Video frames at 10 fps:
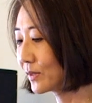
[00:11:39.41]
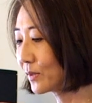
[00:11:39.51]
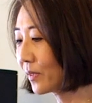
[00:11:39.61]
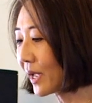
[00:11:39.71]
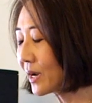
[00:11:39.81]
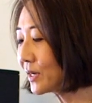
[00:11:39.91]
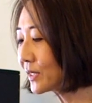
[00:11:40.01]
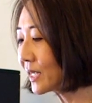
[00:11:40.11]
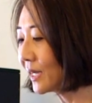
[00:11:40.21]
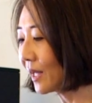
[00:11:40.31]
So
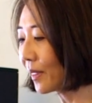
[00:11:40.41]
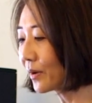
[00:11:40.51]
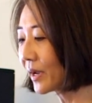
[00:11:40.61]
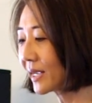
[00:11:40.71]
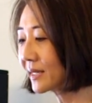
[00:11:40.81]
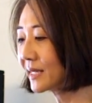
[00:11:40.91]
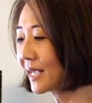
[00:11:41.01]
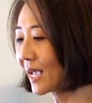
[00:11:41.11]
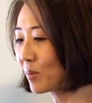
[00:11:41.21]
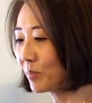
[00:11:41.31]
there's another
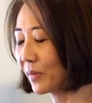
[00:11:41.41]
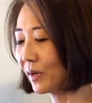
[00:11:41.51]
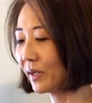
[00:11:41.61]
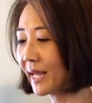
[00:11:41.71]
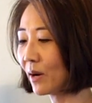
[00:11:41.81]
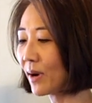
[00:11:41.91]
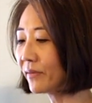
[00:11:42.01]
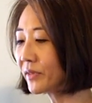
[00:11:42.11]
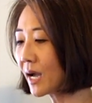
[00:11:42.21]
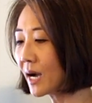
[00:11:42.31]
example. Now,
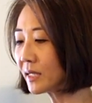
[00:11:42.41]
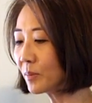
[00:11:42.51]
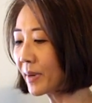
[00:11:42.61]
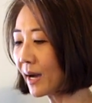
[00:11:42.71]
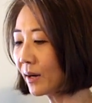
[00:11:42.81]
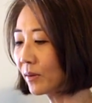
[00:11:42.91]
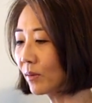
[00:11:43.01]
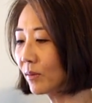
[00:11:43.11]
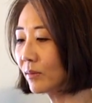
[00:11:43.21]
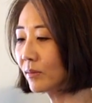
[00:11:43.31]
I've talked about
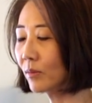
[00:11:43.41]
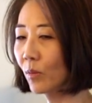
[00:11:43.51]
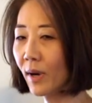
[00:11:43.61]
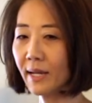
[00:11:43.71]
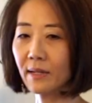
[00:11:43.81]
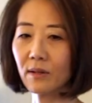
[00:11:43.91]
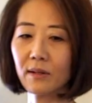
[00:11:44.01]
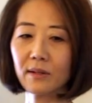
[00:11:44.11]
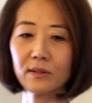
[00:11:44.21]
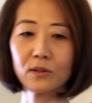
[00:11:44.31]
what
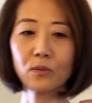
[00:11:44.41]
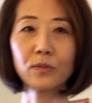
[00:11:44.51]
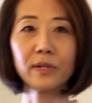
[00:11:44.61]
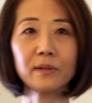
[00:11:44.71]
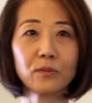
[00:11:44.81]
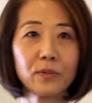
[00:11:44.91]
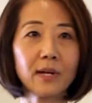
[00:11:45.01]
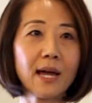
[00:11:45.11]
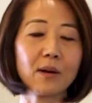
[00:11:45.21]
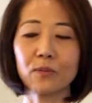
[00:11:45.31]

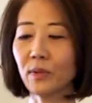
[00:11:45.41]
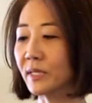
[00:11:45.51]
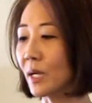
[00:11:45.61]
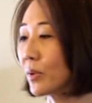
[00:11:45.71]
real estate